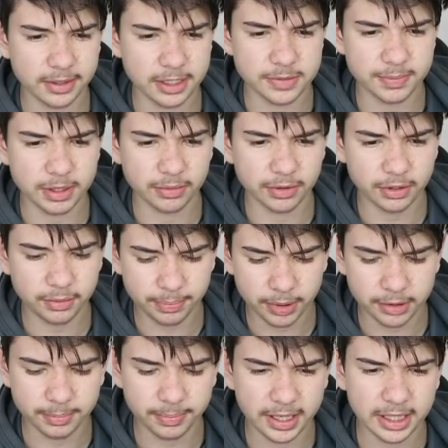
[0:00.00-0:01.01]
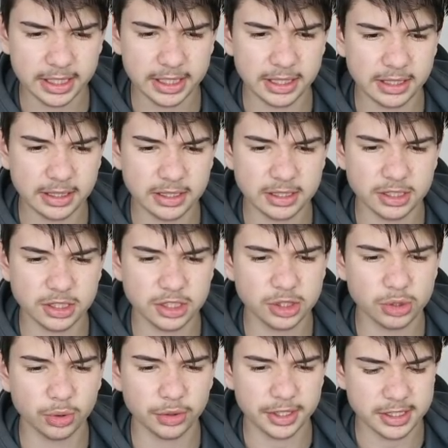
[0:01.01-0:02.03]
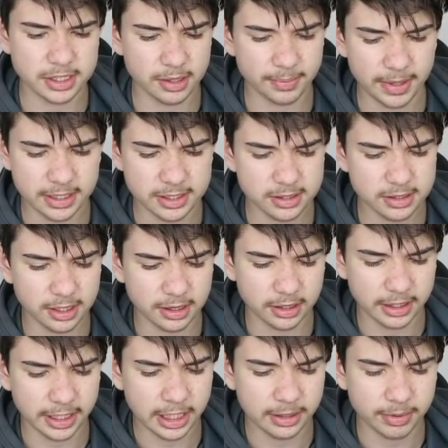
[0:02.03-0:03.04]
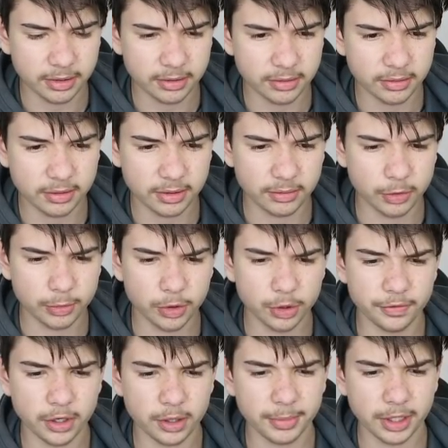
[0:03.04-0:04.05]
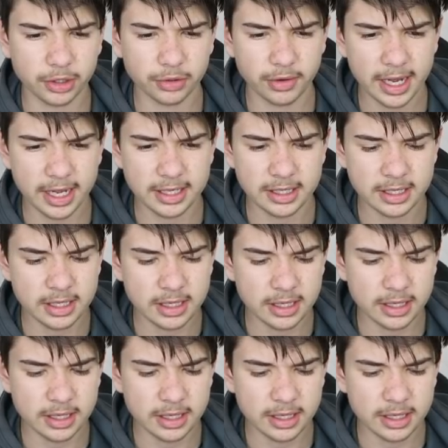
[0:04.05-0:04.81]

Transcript: Let's be real. Bontempelli surely is the best in the league, but we'll move on. McRae.